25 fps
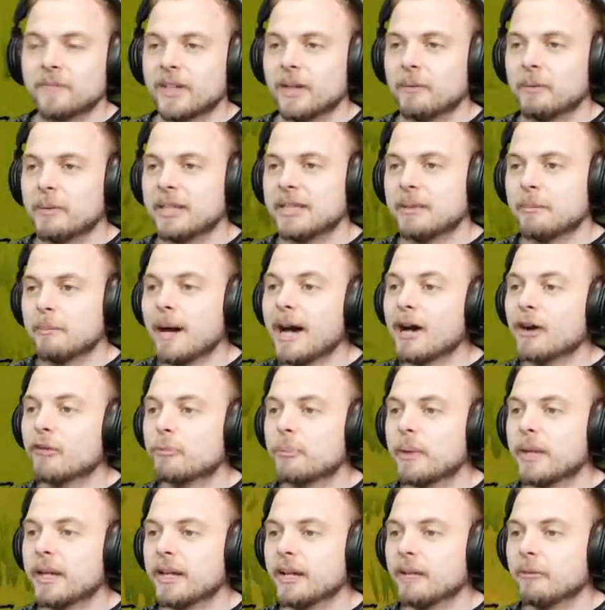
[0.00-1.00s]
I made the mouth
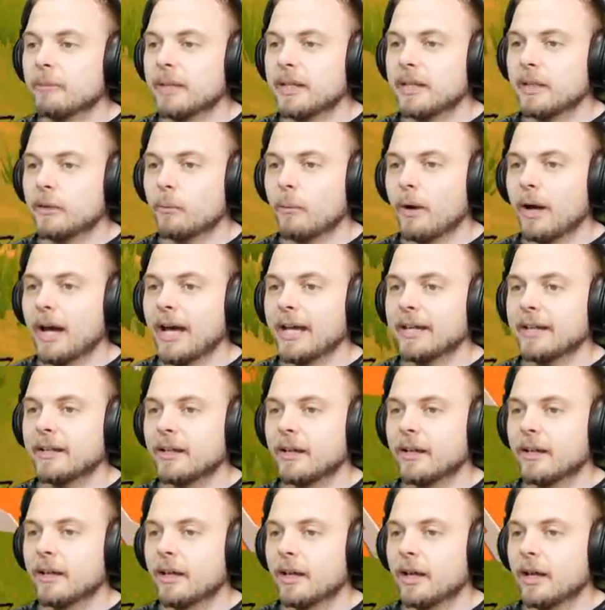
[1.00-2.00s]
bigger, made it
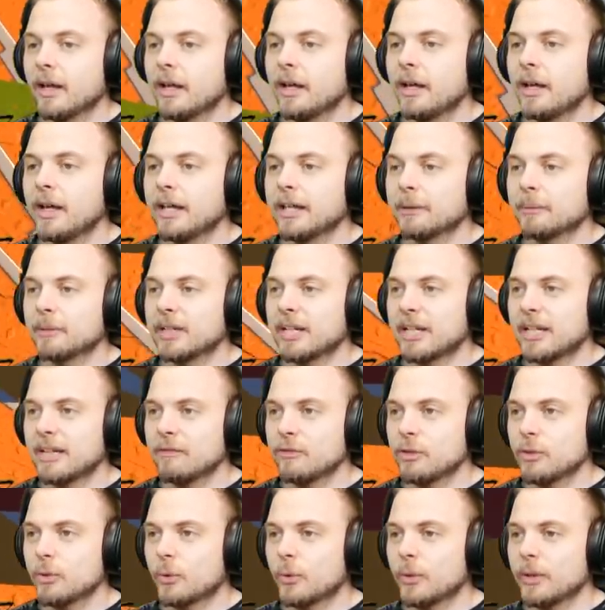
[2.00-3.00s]
wider, uh, and I'm going to give
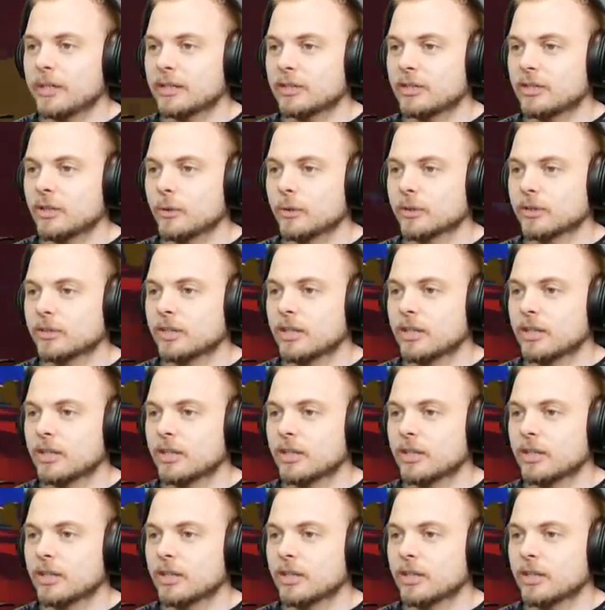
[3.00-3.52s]
you a quick tour.